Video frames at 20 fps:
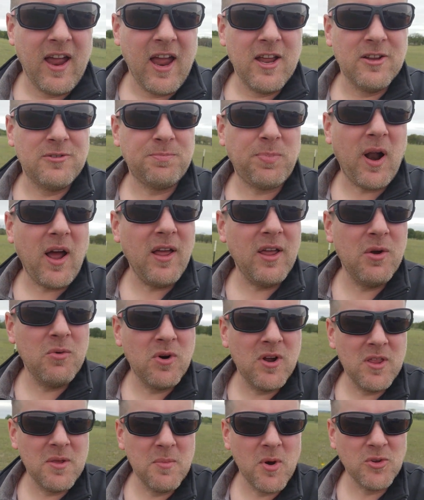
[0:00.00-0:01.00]
It's probably
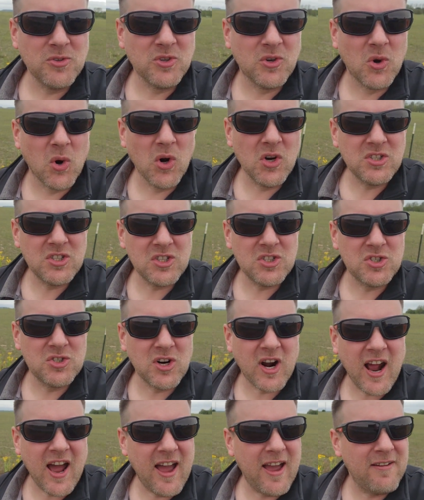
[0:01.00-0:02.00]
one of the most gorgeous
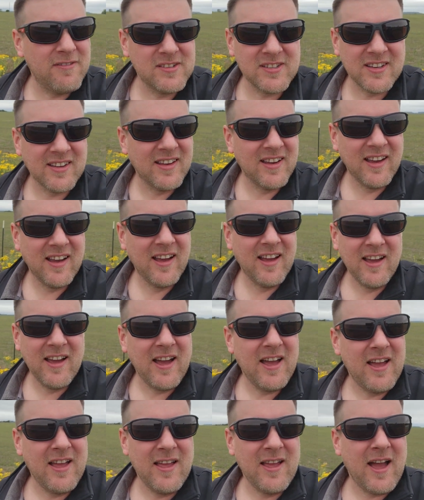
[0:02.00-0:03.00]
drives
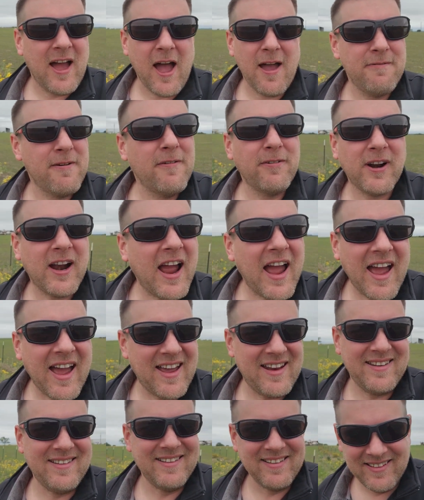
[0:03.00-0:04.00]
I've ever
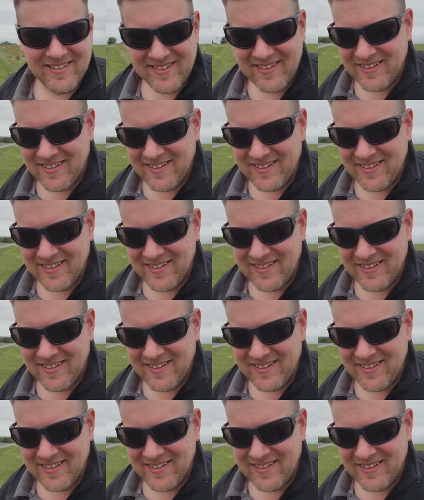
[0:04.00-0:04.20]
had.